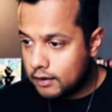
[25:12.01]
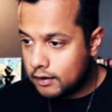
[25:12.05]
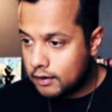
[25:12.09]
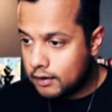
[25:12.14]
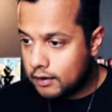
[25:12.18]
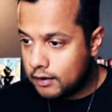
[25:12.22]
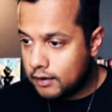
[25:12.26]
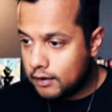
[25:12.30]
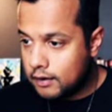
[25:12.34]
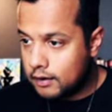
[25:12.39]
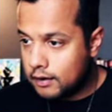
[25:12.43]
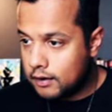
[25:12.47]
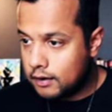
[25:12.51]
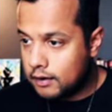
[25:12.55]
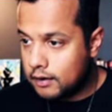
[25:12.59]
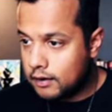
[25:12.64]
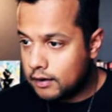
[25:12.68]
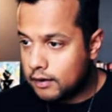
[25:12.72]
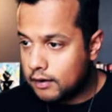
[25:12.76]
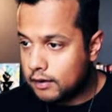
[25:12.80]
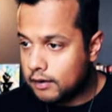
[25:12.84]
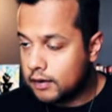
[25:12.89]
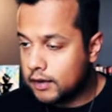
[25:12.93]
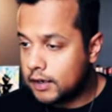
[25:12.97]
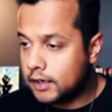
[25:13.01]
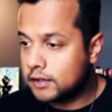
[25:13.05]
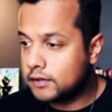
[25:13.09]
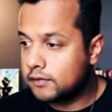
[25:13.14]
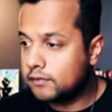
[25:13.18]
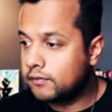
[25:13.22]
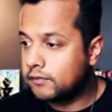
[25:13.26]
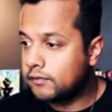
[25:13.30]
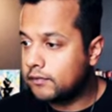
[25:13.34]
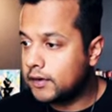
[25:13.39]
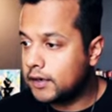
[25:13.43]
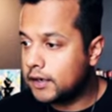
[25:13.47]
uh, that's
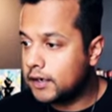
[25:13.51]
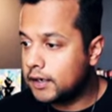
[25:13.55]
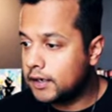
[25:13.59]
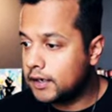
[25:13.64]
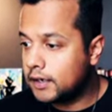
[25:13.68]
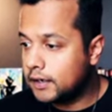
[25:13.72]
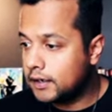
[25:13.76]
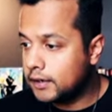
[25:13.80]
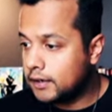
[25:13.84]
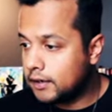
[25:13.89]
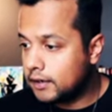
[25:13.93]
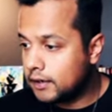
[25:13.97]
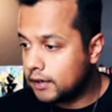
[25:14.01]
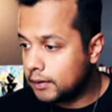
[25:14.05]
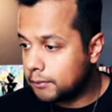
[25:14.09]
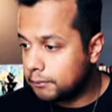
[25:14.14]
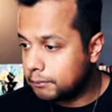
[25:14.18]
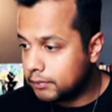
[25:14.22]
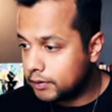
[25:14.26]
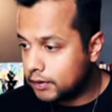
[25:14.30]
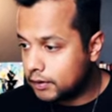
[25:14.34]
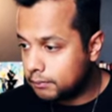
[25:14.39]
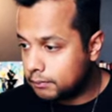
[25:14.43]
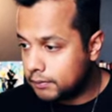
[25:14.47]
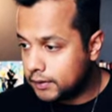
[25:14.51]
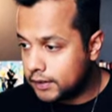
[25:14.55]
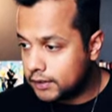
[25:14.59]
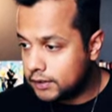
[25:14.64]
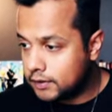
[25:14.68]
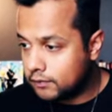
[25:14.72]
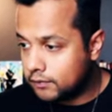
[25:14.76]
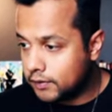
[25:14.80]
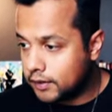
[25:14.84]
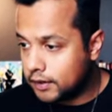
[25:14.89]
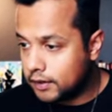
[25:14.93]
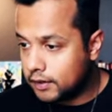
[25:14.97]
fine, and put it,
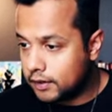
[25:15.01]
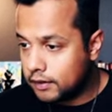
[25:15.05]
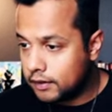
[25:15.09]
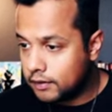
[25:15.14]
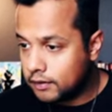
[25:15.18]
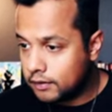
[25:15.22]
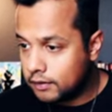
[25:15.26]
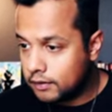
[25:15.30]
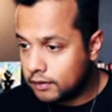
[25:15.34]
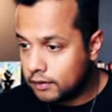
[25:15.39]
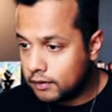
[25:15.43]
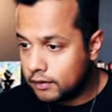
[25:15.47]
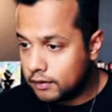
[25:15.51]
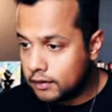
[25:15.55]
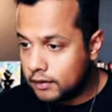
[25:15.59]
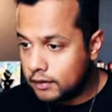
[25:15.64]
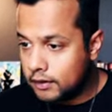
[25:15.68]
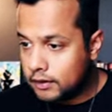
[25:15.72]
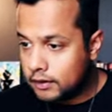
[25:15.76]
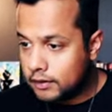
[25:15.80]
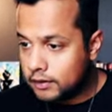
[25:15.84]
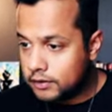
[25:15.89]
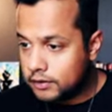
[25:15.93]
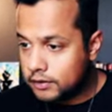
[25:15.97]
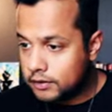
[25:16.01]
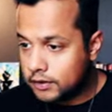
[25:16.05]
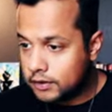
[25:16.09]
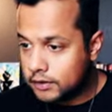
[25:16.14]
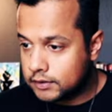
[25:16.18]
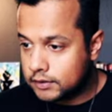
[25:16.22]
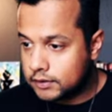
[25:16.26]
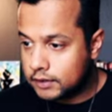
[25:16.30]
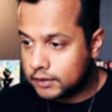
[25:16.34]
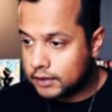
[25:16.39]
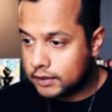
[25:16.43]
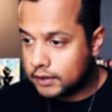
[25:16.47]
place it right here.
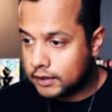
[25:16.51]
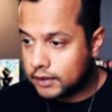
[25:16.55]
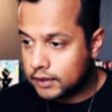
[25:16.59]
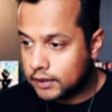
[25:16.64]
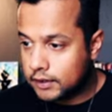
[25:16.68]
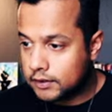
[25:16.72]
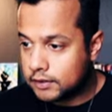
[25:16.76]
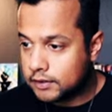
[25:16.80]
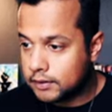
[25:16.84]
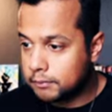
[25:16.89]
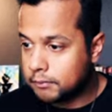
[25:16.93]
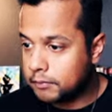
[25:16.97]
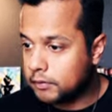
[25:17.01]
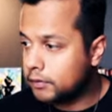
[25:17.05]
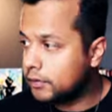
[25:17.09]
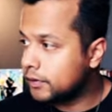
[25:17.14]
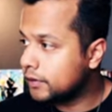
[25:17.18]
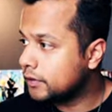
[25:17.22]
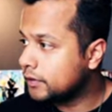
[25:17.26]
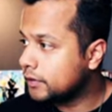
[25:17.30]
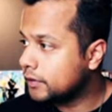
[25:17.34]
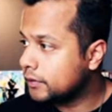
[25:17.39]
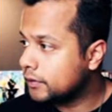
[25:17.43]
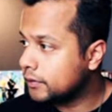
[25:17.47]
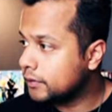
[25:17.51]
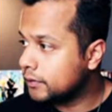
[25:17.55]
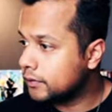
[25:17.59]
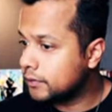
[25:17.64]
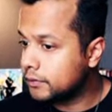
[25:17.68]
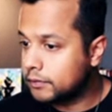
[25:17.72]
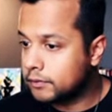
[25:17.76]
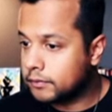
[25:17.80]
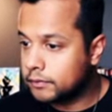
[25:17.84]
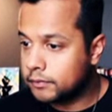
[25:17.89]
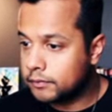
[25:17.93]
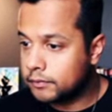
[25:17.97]
Just in case, I'm going to